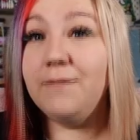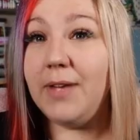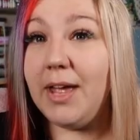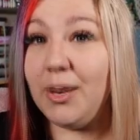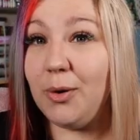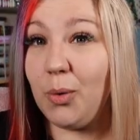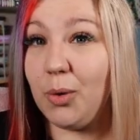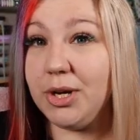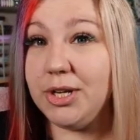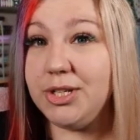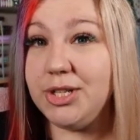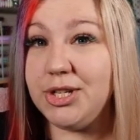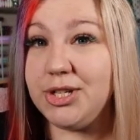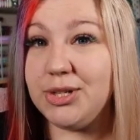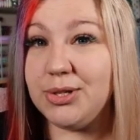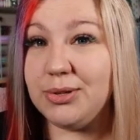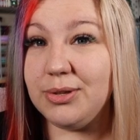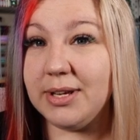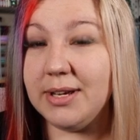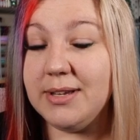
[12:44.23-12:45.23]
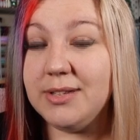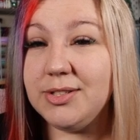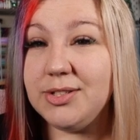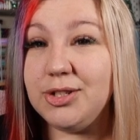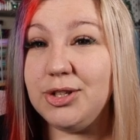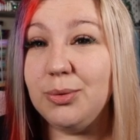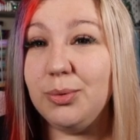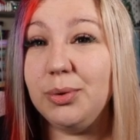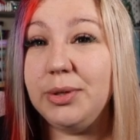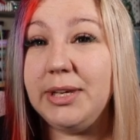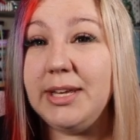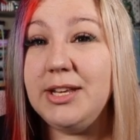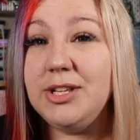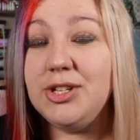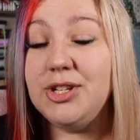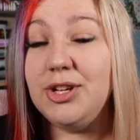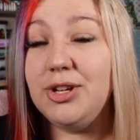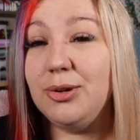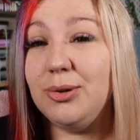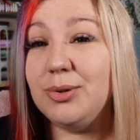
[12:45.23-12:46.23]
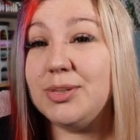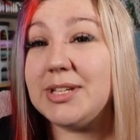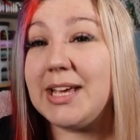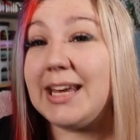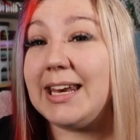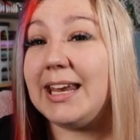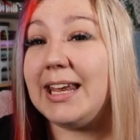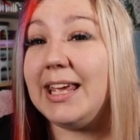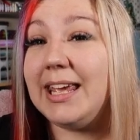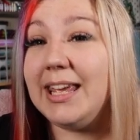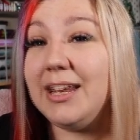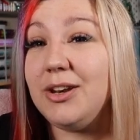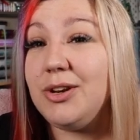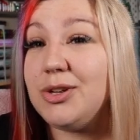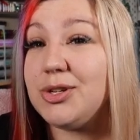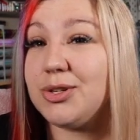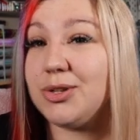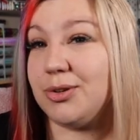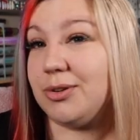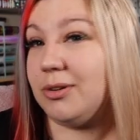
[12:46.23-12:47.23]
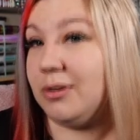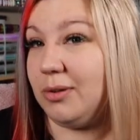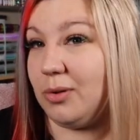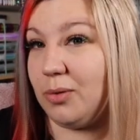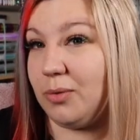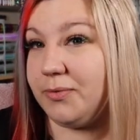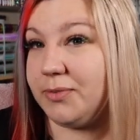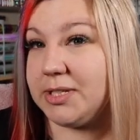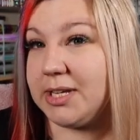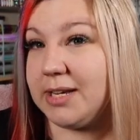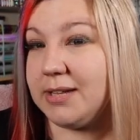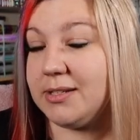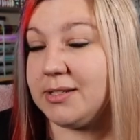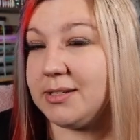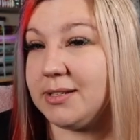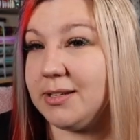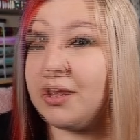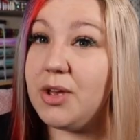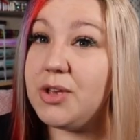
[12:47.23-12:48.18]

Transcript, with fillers: In order to do this, you will need to use an internal offset.